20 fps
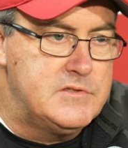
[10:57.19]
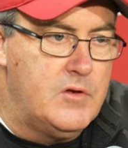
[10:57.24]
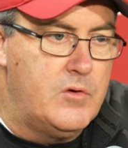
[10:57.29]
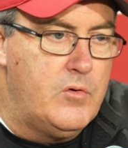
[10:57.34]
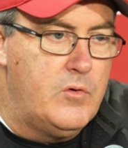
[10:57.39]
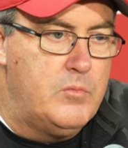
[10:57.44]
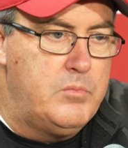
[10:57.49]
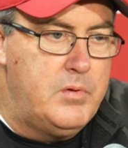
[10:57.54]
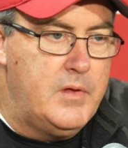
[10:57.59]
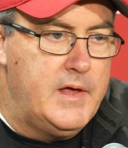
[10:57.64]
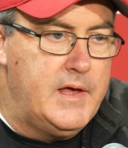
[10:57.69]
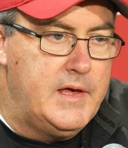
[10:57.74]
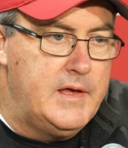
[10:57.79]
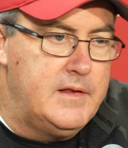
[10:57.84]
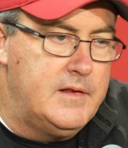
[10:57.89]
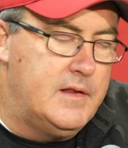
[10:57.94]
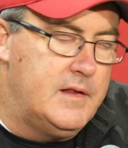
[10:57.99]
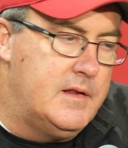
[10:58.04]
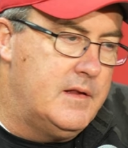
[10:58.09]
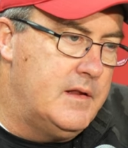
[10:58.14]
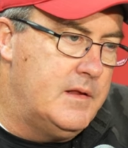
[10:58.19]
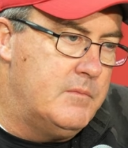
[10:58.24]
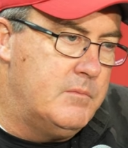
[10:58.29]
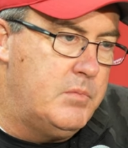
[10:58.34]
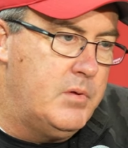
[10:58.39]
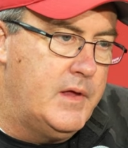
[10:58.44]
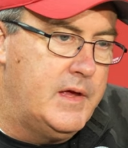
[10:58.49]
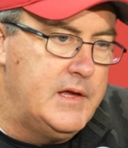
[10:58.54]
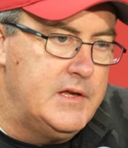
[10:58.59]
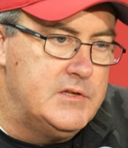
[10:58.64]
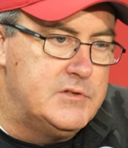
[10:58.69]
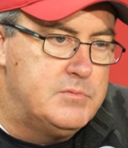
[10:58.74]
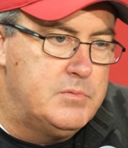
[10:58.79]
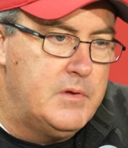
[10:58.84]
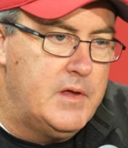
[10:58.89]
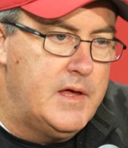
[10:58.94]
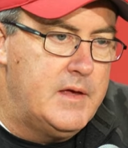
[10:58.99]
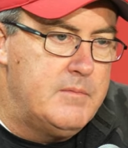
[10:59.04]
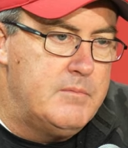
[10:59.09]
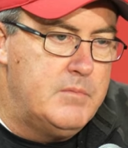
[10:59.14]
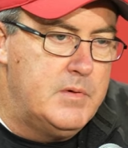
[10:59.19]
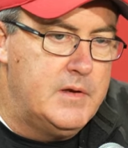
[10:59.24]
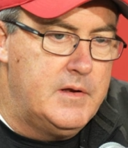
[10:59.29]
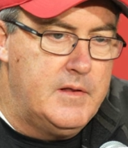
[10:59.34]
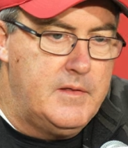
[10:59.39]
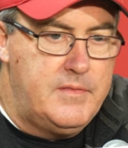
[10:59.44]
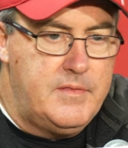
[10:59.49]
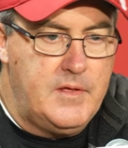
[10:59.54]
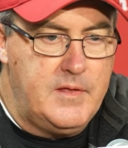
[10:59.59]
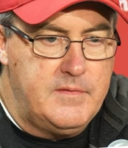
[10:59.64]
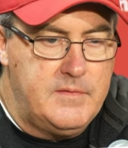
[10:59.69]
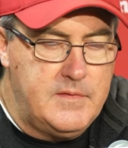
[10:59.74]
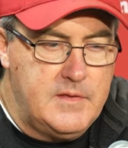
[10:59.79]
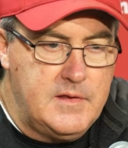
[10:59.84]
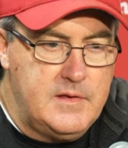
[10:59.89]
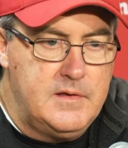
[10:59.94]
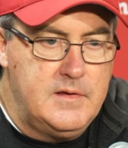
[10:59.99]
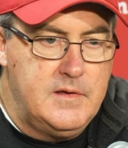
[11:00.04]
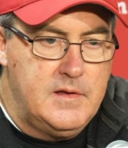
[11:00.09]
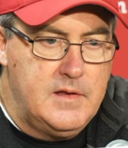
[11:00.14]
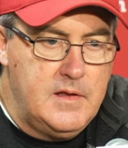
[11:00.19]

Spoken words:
whole play and play each play. But I thought that